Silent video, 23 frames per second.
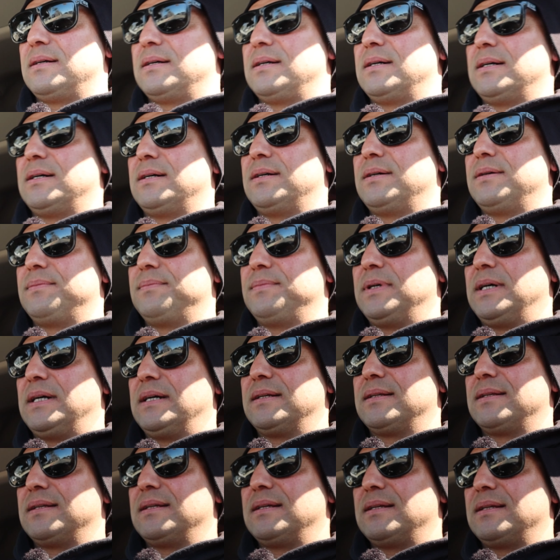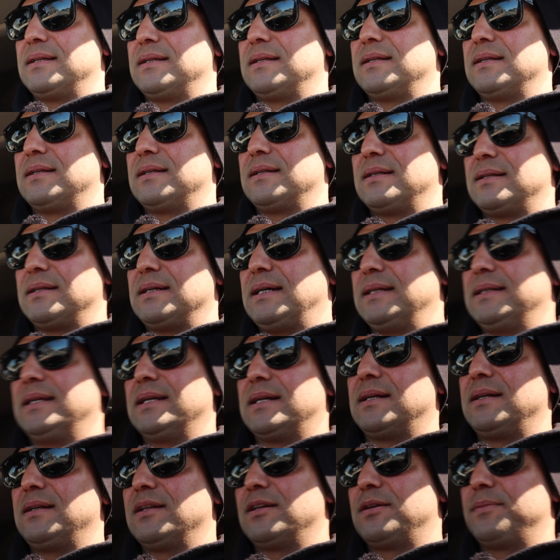um I
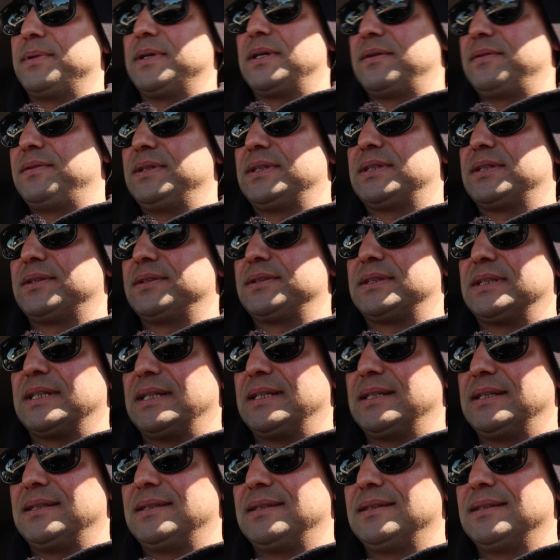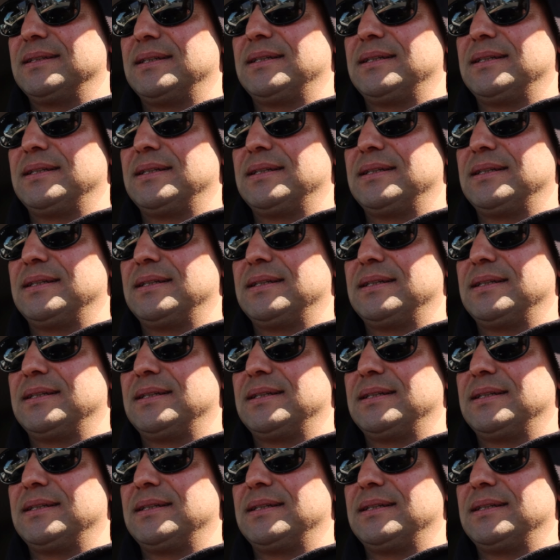did a little bit of research and